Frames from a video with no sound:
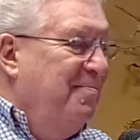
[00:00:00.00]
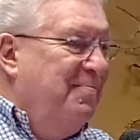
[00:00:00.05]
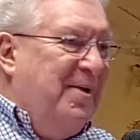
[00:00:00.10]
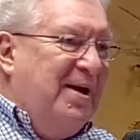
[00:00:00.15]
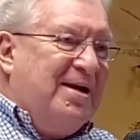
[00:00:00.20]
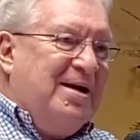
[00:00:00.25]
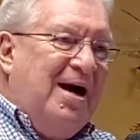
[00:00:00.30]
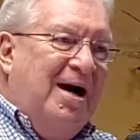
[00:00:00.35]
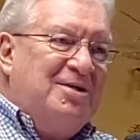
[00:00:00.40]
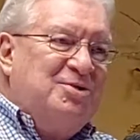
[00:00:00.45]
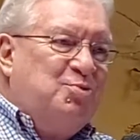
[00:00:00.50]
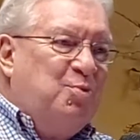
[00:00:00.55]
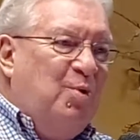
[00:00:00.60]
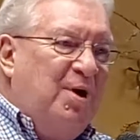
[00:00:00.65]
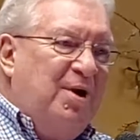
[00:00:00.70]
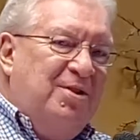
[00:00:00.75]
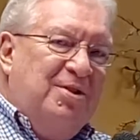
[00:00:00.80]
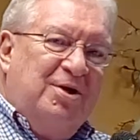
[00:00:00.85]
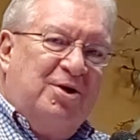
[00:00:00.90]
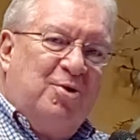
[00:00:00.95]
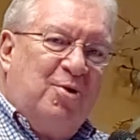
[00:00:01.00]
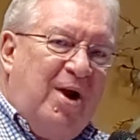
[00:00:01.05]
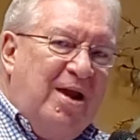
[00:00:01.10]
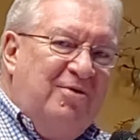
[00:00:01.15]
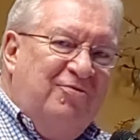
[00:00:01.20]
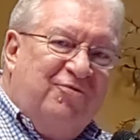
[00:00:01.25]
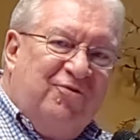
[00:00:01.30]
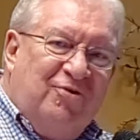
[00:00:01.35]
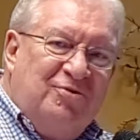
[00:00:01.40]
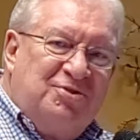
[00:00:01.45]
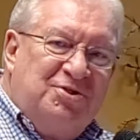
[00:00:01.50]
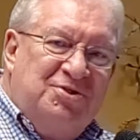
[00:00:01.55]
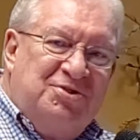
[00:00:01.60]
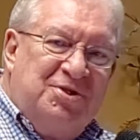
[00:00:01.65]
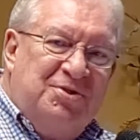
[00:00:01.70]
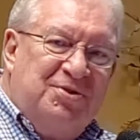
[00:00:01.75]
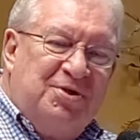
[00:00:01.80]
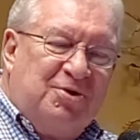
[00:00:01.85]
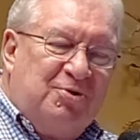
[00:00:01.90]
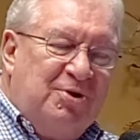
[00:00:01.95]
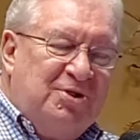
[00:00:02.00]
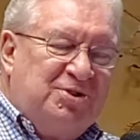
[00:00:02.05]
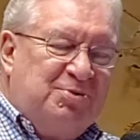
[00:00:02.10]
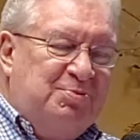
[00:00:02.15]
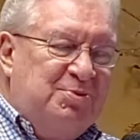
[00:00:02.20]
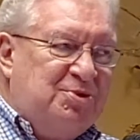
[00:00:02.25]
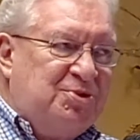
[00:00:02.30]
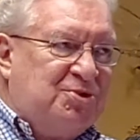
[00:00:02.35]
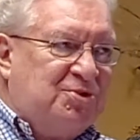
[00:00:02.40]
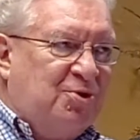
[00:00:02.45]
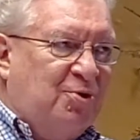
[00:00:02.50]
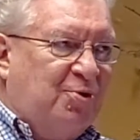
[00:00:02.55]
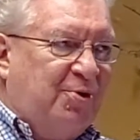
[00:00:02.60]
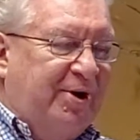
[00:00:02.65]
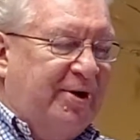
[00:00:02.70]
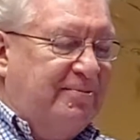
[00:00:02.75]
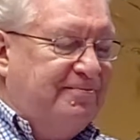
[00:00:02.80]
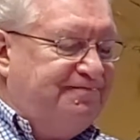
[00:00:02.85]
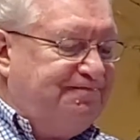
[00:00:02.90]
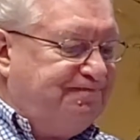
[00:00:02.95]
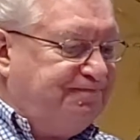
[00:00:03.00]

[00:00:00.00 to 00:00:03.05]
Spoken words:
Because one of the great verses in the Christmas story